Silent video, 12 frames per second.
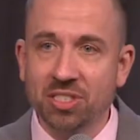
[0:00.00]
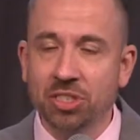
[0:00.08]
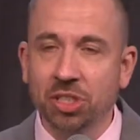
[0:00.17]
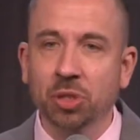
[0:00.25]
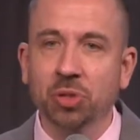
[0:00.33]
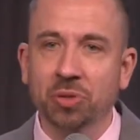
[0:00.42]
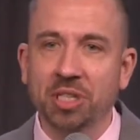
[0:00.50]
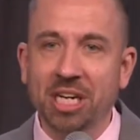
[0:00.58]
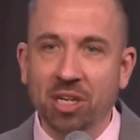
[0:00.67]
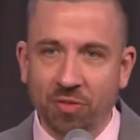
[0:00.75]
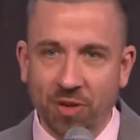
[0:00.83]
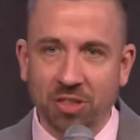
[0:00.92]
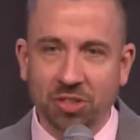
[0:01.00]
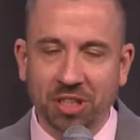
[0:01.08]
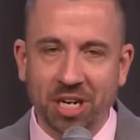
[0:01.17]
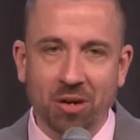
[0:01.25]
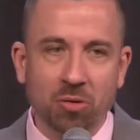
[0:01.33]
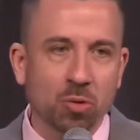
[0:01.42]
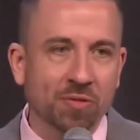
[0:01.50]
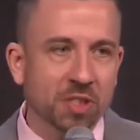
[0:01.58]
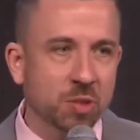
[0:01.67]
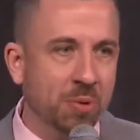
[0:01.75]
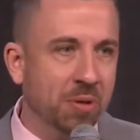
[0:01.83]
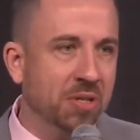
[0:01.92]
to children in foster care who have
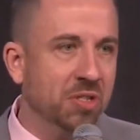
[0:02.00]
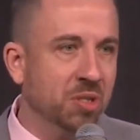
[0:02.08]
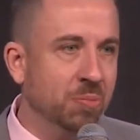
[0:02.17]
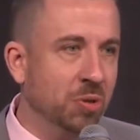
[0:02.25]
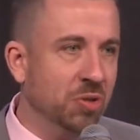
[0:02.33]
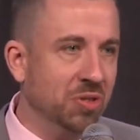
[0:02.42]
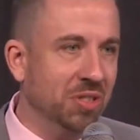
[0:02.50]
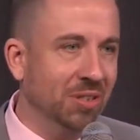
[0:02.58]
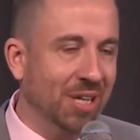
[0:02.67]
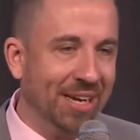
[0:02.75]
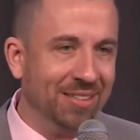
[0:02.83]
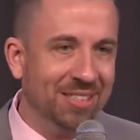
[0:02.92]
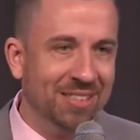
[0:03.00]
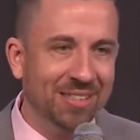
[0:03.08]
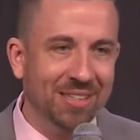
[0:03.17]
experienced abuse and neglect.